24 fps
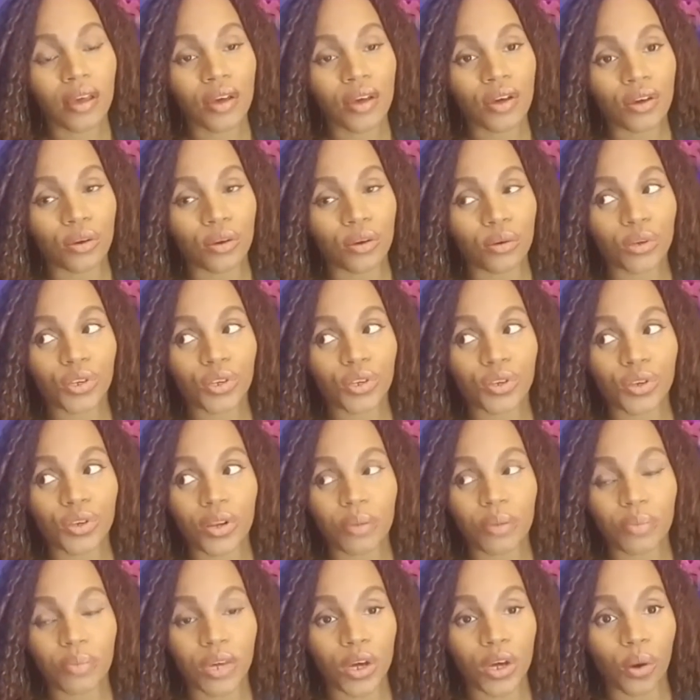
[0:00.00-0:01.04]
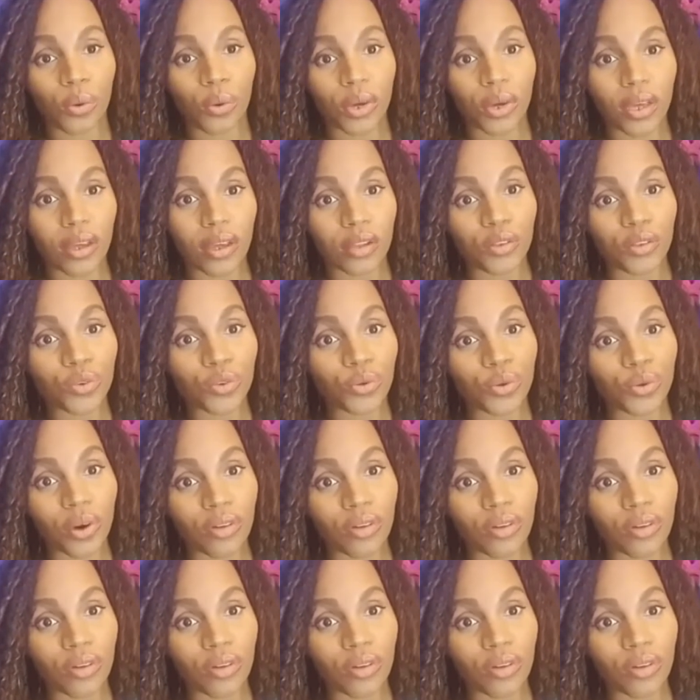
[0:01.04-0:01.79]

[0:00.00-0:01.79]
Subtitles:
you shouldn't be going into a